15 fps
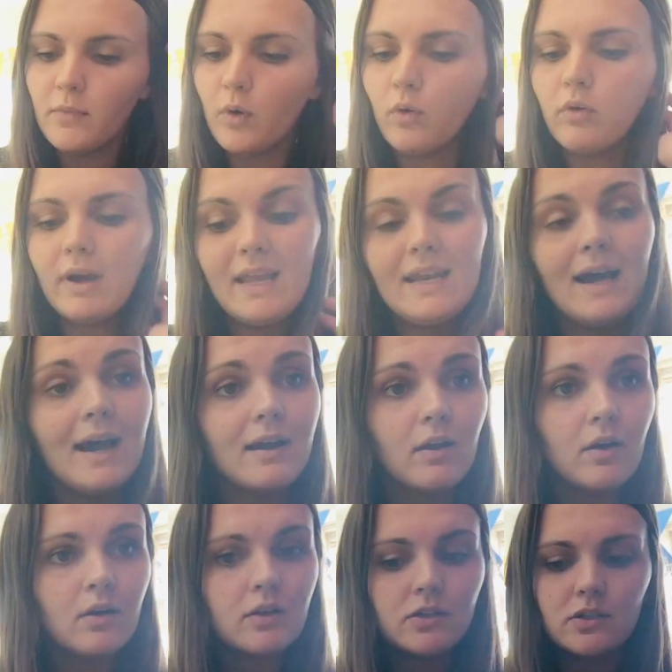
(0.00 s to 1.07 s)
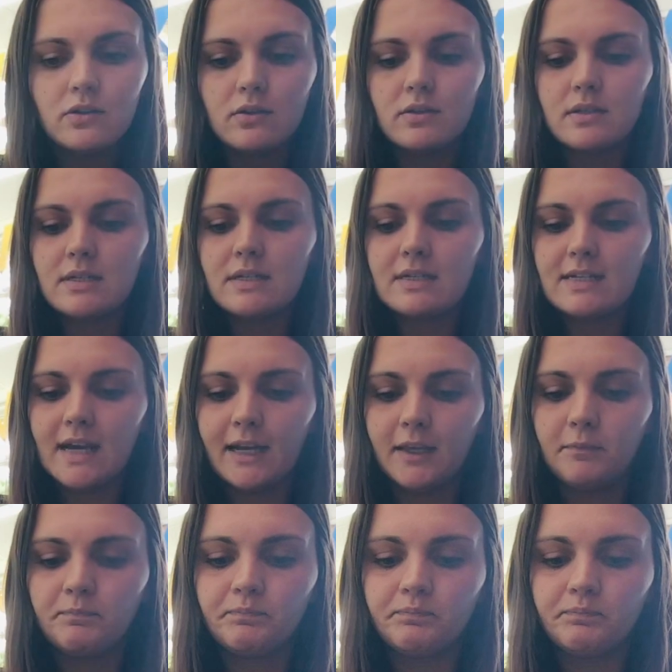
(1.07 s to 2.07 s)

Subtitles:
or in our gardens today.